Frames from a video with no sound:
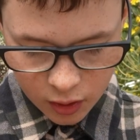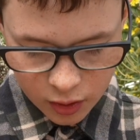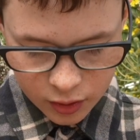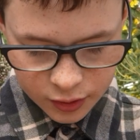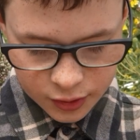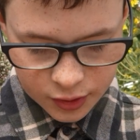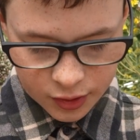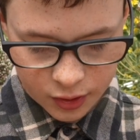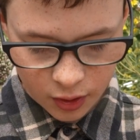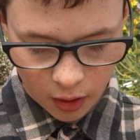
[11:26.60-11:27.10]

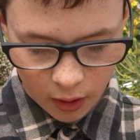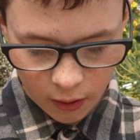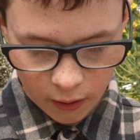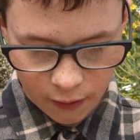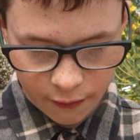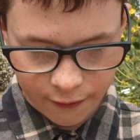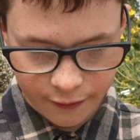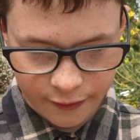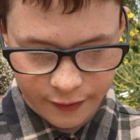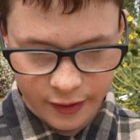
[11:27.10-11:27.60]

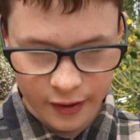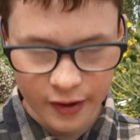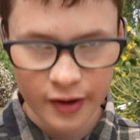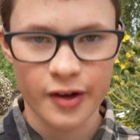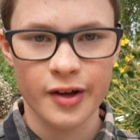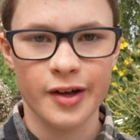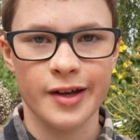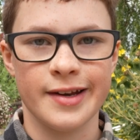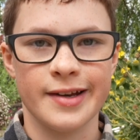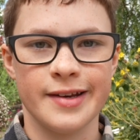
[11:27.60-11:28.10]
soft,
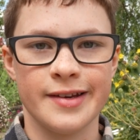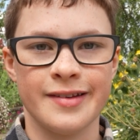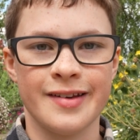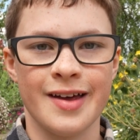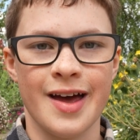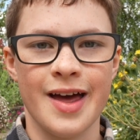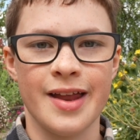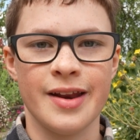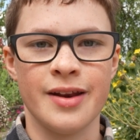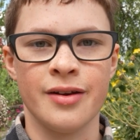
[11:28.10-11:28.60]

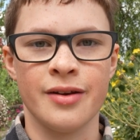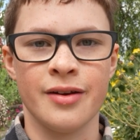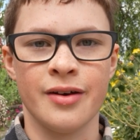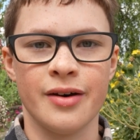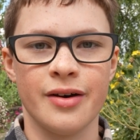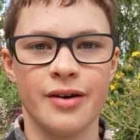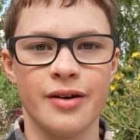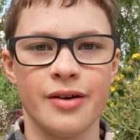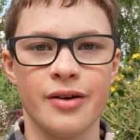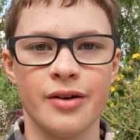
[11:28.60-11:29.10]

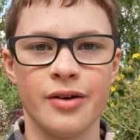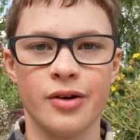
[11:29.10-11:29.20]
tender,